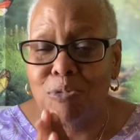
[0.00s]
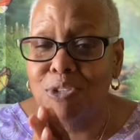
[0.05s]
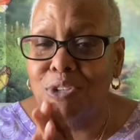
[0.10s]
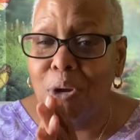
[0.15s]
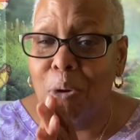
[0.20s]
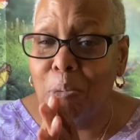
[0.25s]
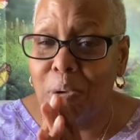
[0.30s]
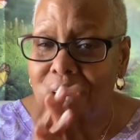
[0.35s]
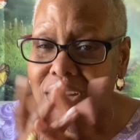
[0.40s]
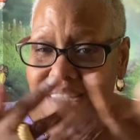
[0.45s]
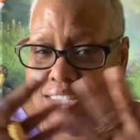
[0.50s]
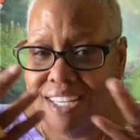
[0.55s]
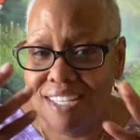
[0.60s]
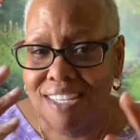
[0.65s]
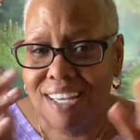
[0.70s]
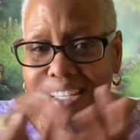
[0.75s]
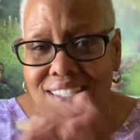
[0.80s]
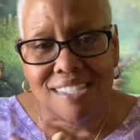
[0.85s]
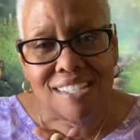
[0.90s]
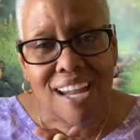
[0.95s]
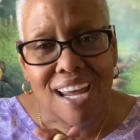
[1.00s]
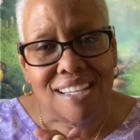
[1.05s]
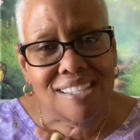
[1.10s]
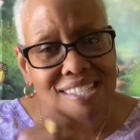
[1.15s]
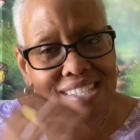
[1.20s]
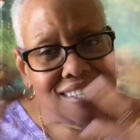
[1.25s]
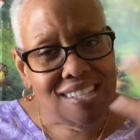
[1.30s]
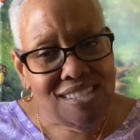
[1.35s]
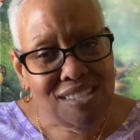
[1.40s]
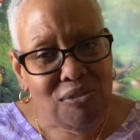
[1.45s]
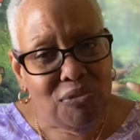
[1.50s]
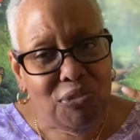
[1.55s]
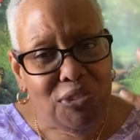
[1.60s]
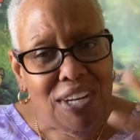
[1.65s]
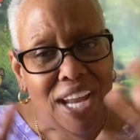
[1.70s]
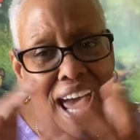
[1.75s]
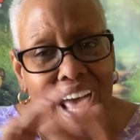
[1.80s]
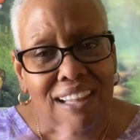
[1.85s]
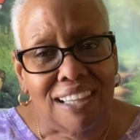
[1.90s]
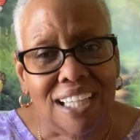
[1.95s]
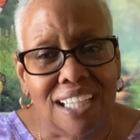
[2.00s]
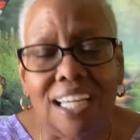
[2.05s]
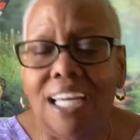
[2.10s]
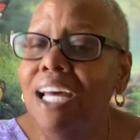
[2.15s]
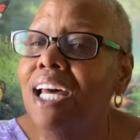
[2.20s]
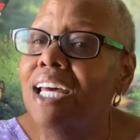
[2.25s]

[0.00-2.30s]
You know what I said yesterday, the season finale?